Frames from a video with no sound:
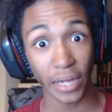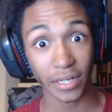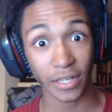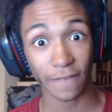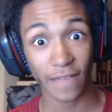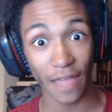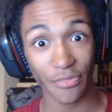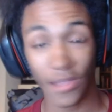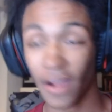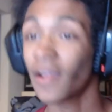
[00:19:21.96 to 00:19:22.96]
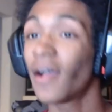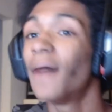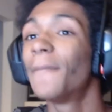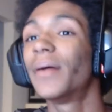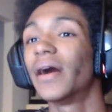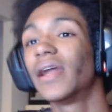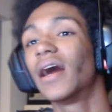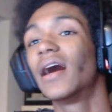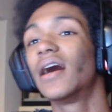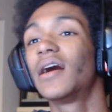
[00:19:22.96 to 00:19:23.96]
you've got there. But
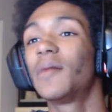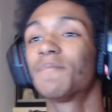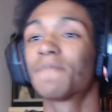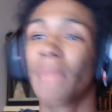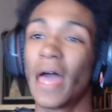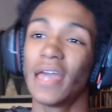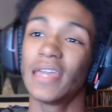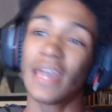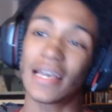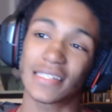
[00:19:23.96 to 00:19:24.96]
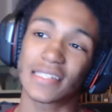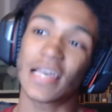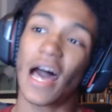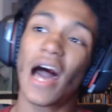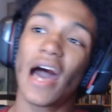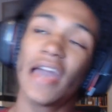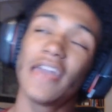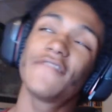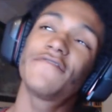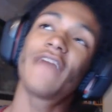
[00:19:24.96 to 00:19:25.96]
yes, I
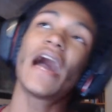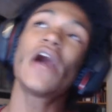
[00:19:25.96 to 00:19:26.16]
found